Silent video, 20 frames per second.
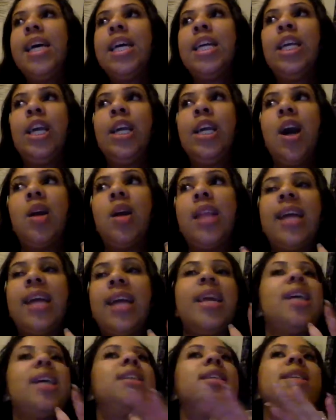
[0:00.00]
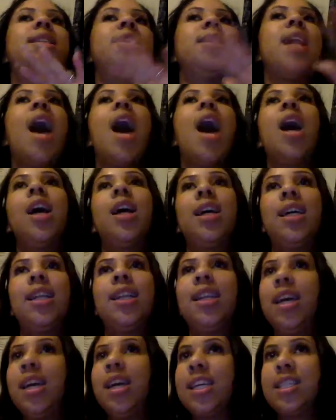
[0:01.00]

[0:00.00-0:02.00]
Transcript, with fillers: You know, like that's just not a good look,